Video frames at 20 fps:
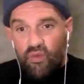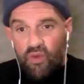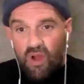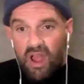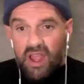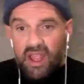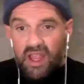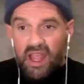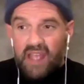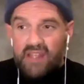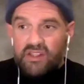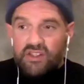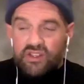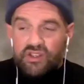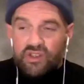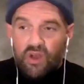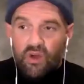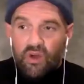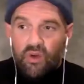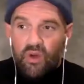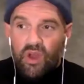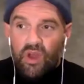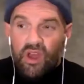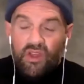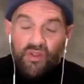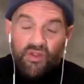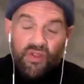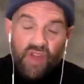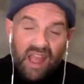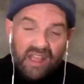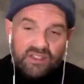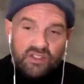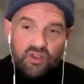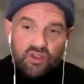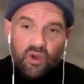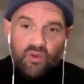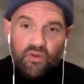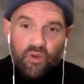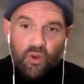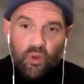right and so
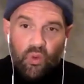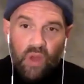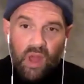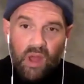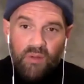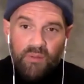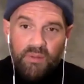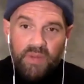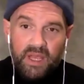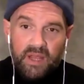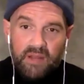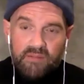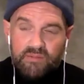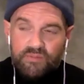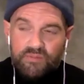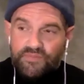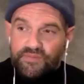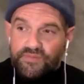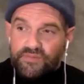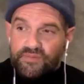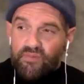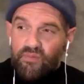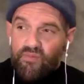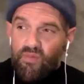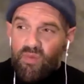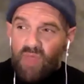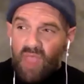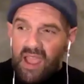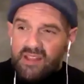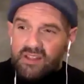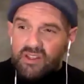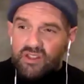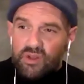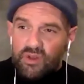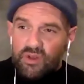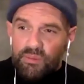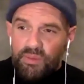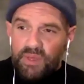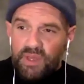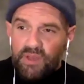that's overwhelming and
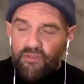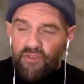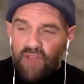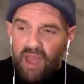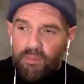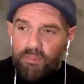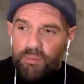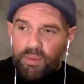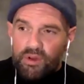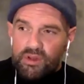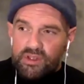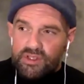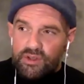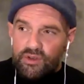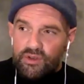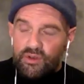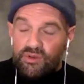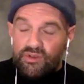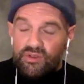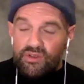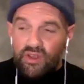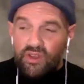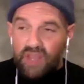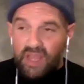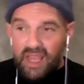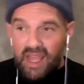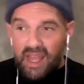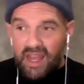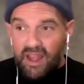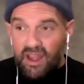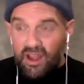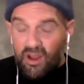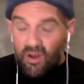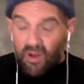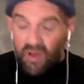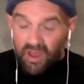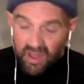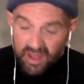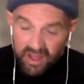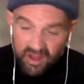so to be a fat person who's looking at it and
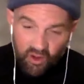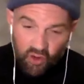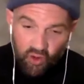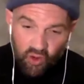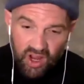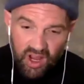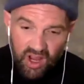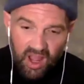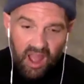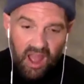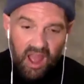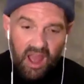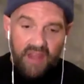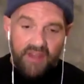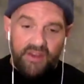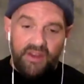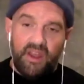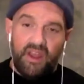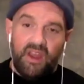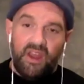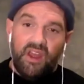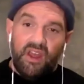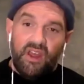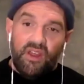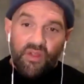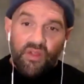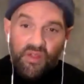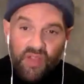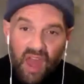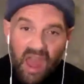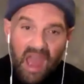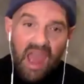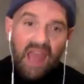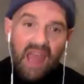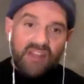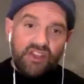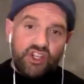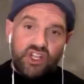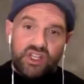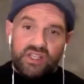going like god
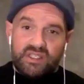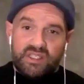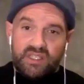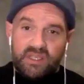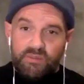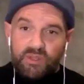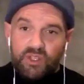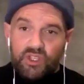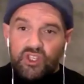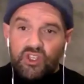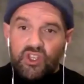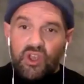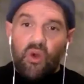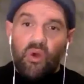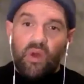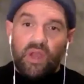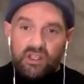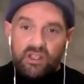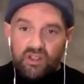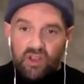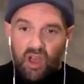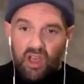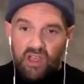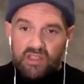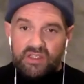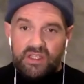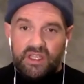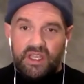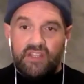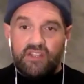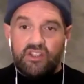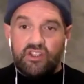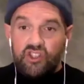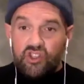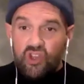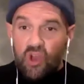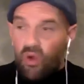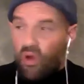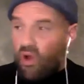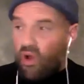that just seems so exhausting and
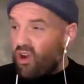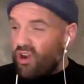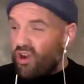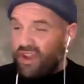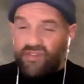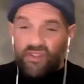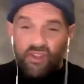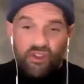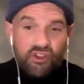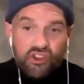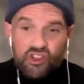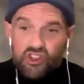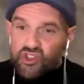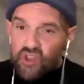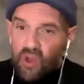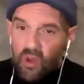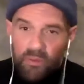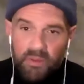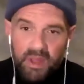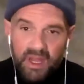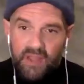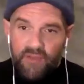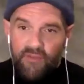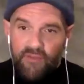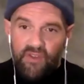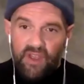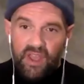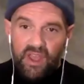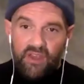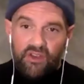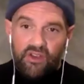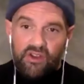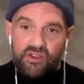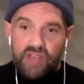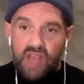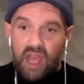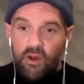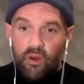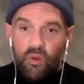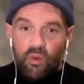so hard and there's so many
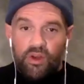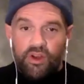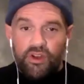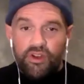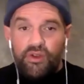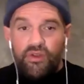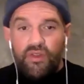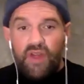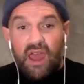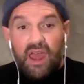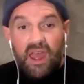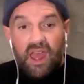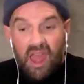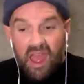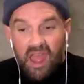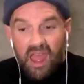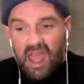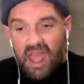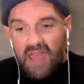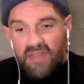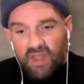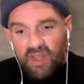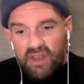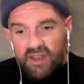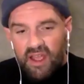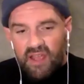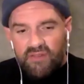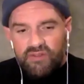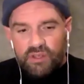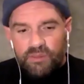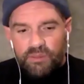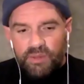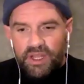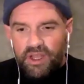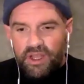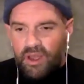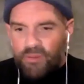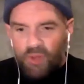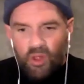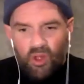failures i don't want to do that and then to have
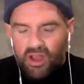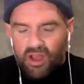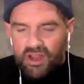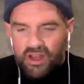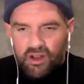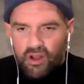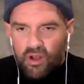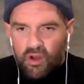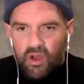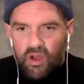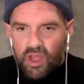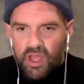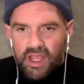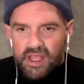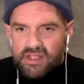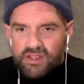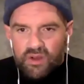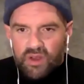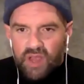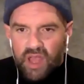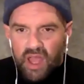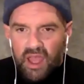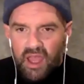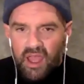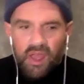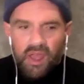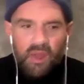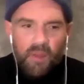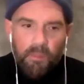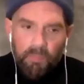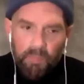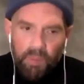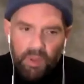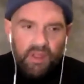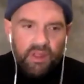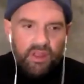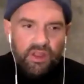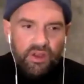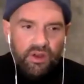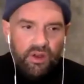somebody come along and go it's okay
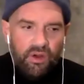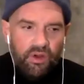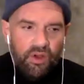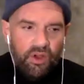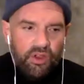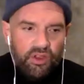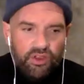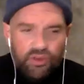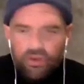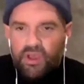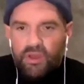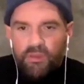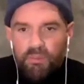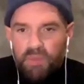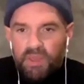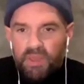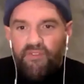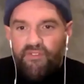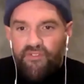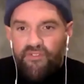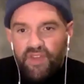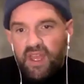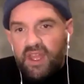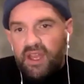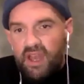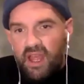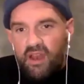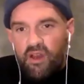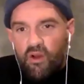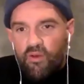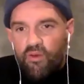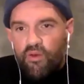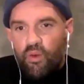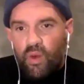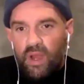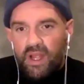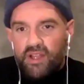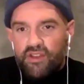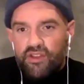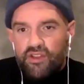but you know you can be fit and
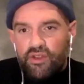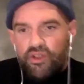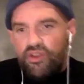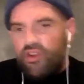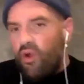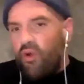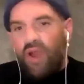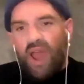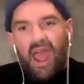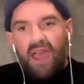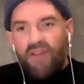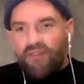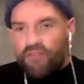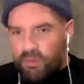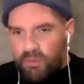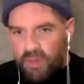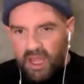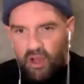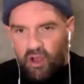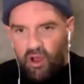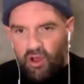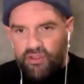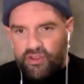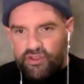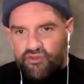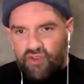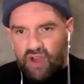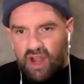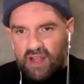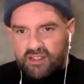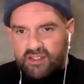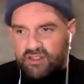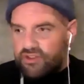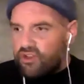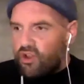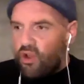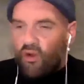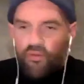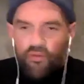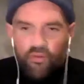overweight too you don't have to make all these
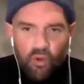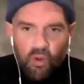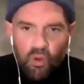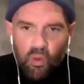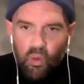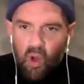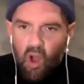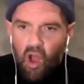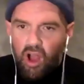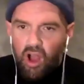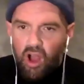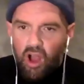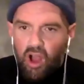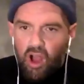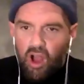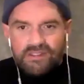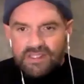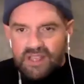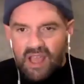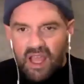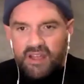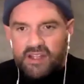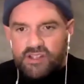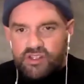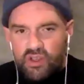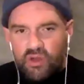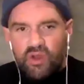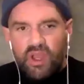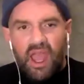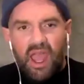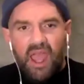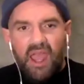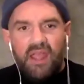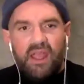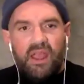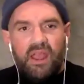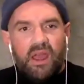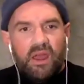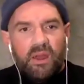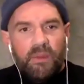tractors go for a walk go outside it's
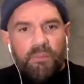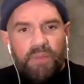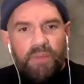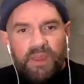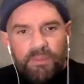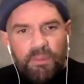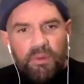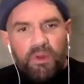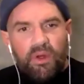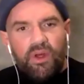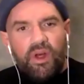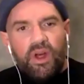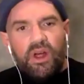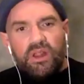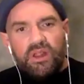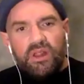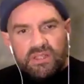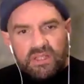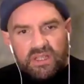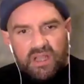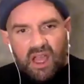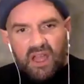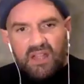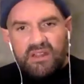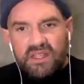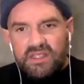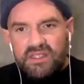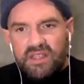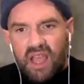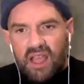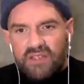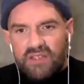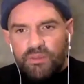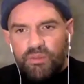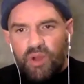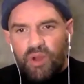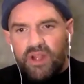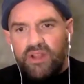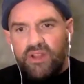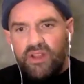okay people let's cut these guys
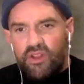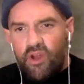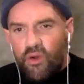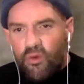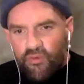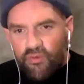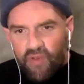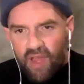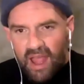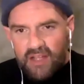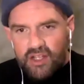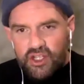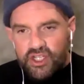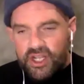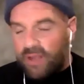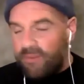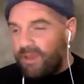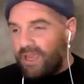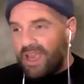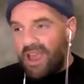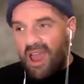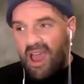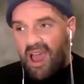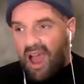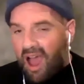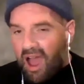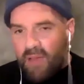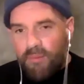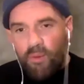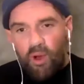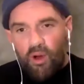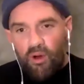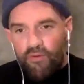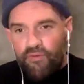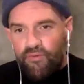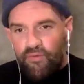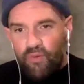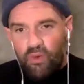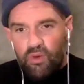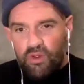a break no fat shaming i'm
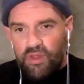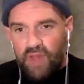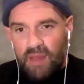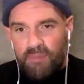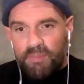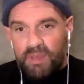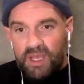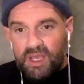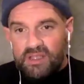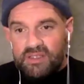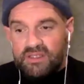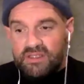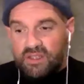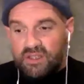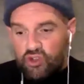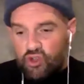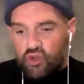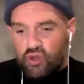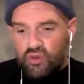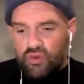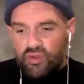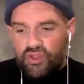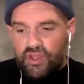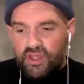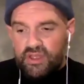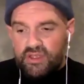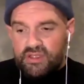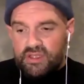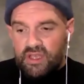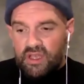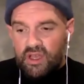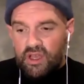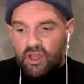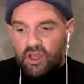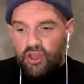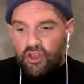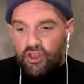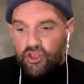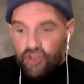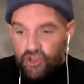all for that because the truth is
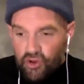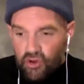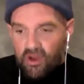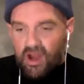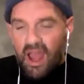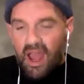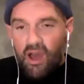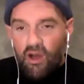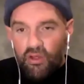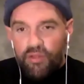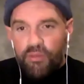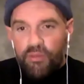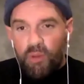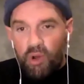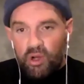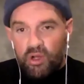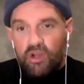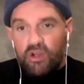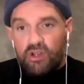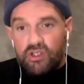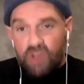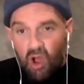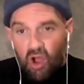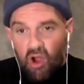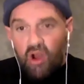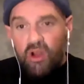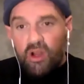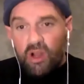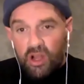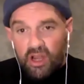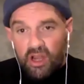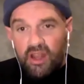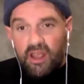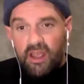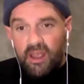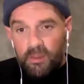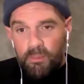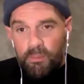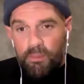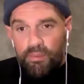your health markers are going
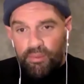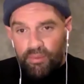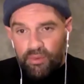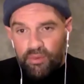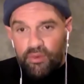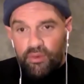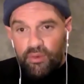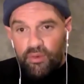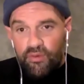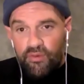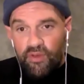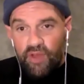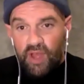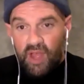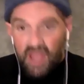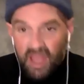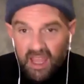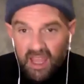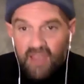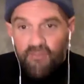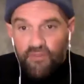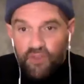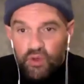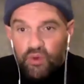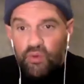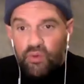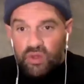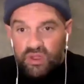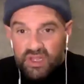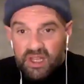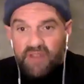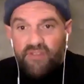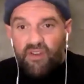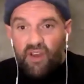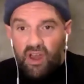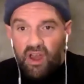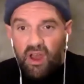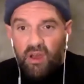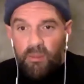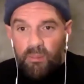to improve if you
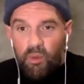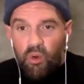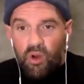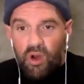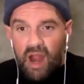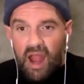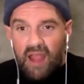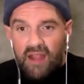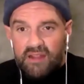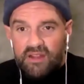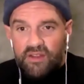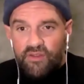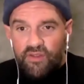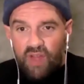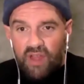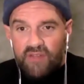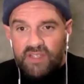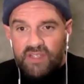live a, a more active